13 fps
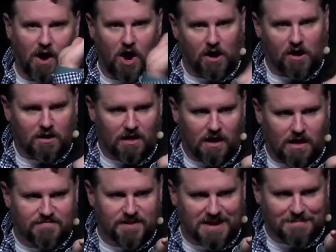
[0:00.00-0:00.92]
all
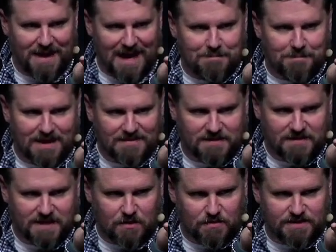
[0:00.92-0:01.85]
of the commandments
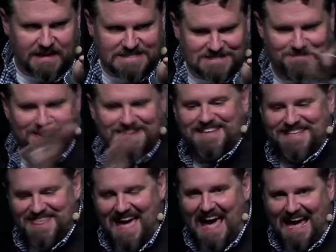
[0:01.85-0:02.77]
in the Old Testament to
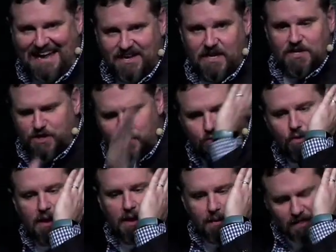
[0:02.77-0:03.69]
that,
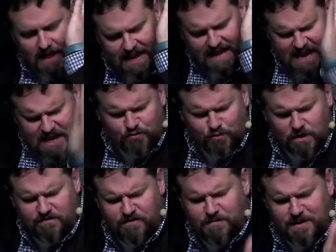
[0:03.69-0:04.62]
to let each
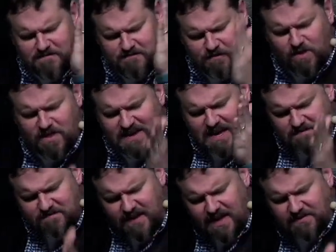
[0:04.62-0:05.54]
one of you be fully
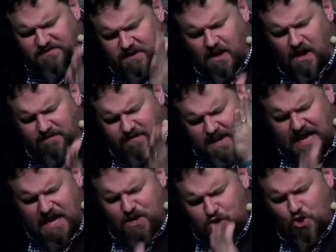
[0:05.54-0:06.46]
convinced of it
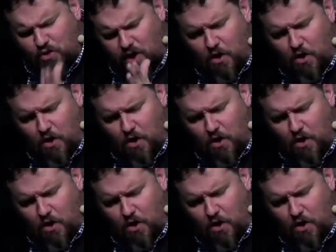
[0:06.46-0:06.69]
in your